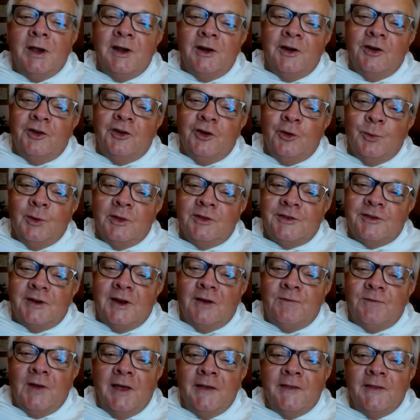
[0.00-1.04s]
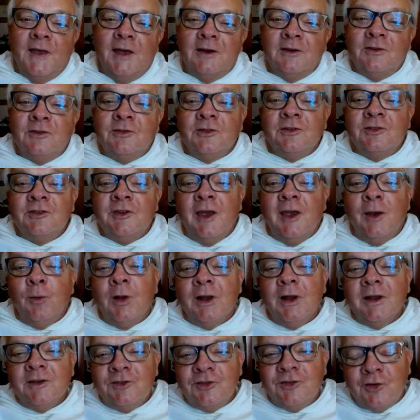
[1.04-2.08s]
begun to do with stuff like that is to say,
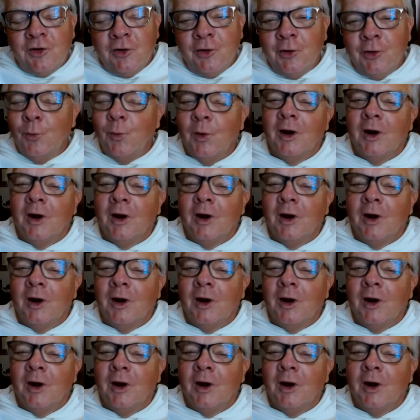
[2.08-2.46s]
well, it's true,